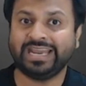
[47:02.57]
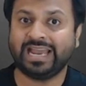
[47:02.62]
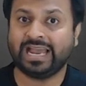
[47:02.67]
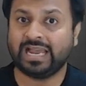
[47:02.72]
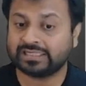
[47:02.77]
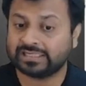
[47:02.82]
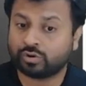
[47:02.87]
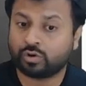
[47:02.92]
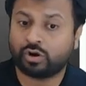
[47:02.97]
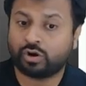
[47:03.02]

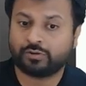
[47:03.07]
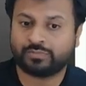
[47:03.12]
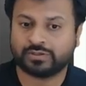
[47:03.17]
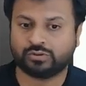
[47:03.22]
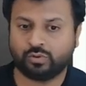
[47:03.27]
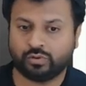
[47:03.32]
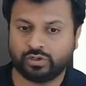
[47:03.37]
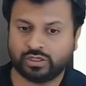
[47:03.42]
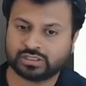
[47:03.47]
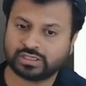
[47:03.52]
as a corpus
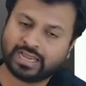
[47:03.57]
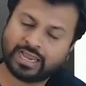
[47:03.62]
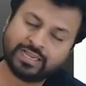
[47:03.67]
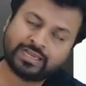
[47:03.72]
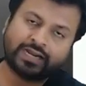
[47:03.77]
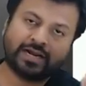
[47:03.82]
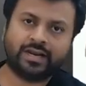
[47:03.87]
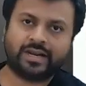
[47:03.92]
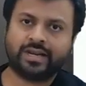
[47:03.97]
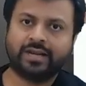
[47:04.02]
donation. I
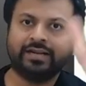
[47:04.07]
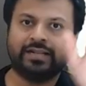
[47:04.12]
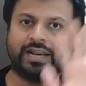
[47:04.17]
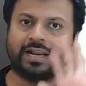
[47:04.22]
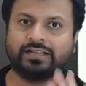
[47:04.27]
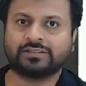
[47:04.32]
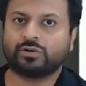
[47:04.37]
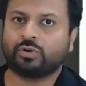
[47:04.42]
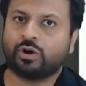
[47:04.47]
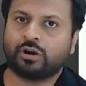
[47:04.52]
can treat
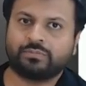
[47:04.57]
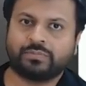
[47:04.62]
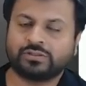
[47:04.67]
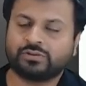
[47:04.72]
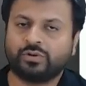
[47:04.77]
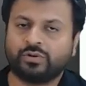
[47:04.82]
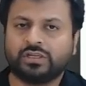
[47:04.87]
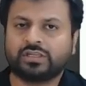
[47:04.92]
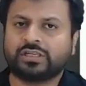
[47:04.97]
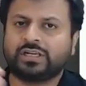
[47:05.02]
that as a corpus
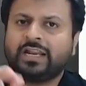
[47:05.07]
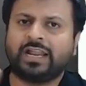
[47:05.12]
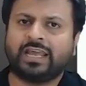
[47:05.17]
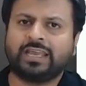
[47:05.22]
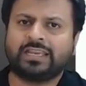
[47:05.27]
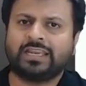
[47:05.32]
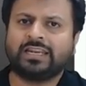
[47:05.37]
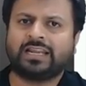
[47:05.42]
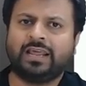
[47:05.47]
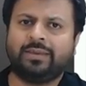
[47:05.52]
donation, and
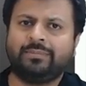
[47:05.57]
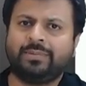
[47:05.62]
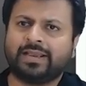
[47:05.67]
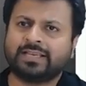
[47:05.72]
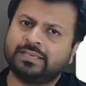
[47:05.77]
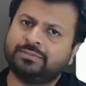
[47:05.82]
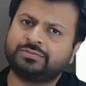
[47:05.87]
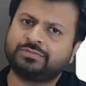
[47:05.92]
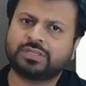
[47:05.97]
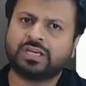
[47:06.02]
I can claim
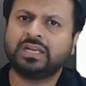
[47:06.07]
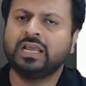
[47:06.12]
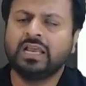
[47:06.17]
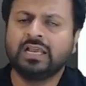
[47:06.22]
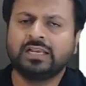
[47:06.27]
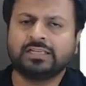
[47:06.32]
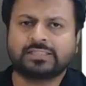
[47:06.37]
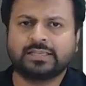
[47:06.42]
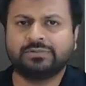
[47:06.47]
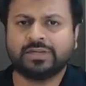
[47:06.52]
exemption
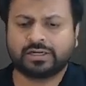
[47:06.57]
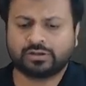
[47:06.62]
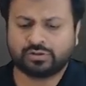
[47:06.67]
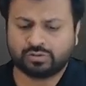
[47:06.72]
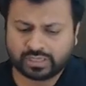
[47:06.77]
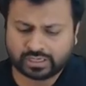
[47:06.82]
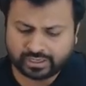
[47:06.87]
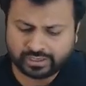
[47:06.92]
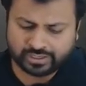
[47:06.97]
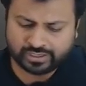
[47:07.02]
subject
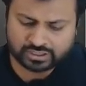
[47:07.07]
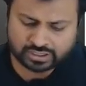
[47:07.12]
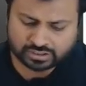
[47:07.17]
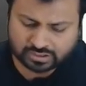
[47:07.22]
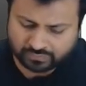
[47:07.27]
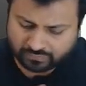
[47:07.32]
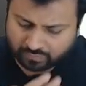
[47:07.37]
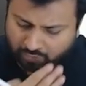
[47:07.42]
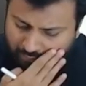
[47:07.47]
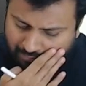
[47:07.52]
to the
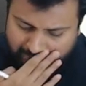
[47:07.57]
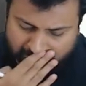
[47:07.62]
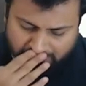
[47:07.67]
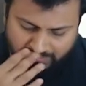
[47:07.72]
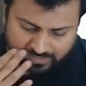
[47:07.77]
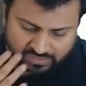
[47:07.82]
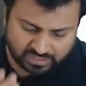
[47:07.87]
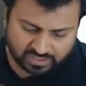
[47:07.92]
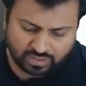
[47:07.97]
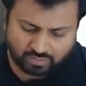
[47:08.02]
conditions of corpus
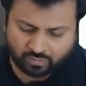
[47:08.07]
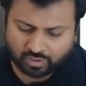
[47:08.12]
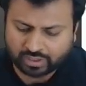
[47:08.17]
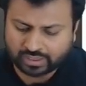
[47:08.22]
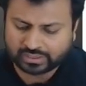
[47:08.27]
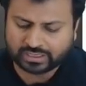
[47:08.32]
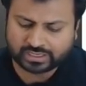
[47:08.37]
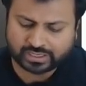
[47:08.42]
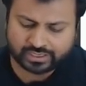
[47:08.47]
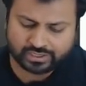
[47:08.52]
donation. Now, what
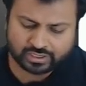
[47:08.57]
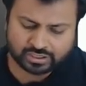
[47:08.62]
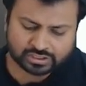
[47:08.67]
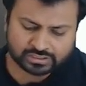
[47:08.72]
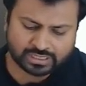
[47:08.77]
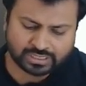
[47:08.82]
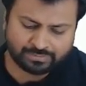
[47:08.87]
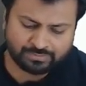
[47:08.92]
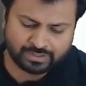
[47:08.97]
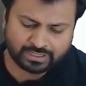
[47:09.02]
are the
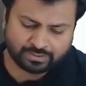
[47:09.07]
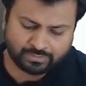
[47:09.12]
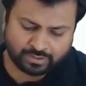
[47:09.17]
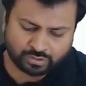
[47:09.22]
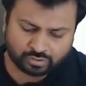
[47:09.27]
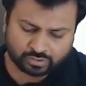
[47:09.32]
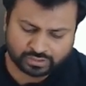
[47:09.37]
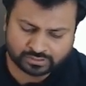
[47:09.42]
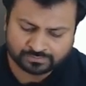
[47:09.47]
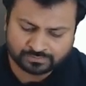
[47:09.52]
conditions applicable
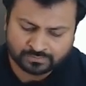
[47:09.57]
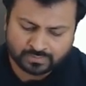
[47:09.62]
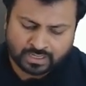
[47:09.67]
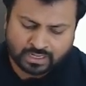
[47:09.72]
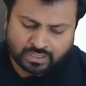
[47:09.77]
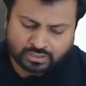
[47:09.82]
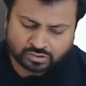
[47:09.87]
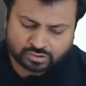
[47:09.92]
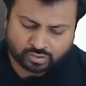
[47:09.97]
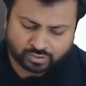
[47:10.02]
to this?
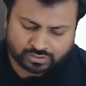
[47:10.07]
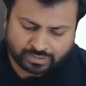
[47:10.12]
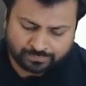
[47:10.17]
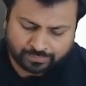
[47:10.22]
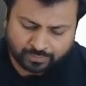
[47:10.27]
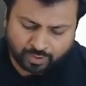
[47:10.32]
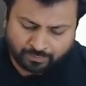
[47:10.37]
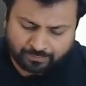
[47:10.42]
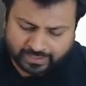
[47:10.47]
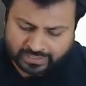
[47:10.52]
So, the
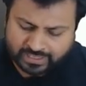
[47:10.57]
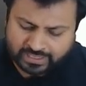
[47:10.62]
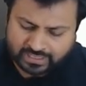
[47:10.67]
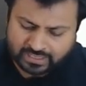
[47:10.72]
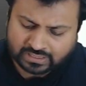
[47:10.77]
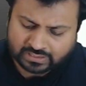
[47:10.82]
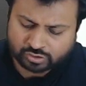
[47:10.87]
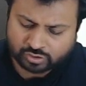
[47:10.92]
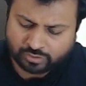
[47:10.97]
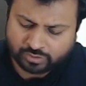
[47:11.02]

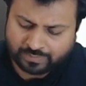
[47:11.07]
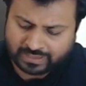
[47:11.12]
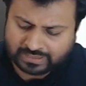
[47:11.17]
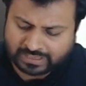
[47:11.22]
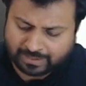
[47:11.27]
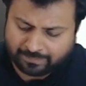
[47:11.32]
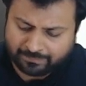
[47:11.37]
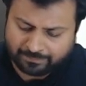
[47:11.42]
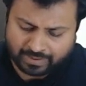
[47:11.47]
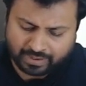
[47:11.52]
property should be
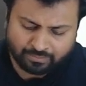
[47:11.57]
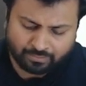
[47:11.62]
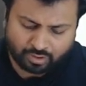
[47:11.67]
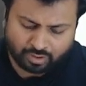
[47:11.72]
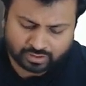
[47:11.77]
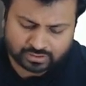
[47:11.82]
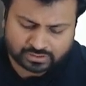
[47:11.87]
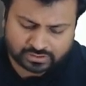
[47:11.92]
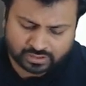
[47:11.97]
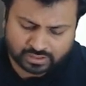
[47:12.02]
temple,
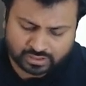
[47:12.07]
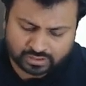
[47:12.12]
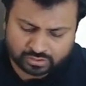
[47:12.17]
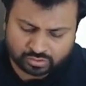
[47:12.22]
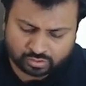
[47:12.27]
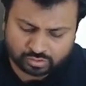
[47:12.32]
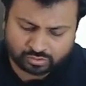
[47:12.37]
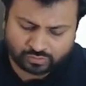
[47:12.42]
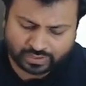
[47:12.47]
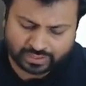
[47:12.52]
mosque, church,
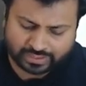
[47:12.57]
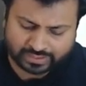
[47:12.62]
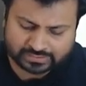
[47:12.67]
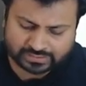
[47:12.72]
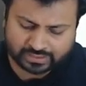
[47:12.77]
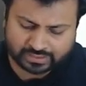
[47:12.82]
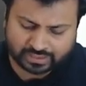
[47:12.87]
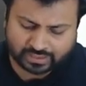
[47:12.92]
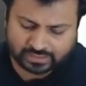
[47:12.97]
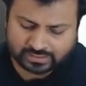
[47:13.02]
gurudwara, etc.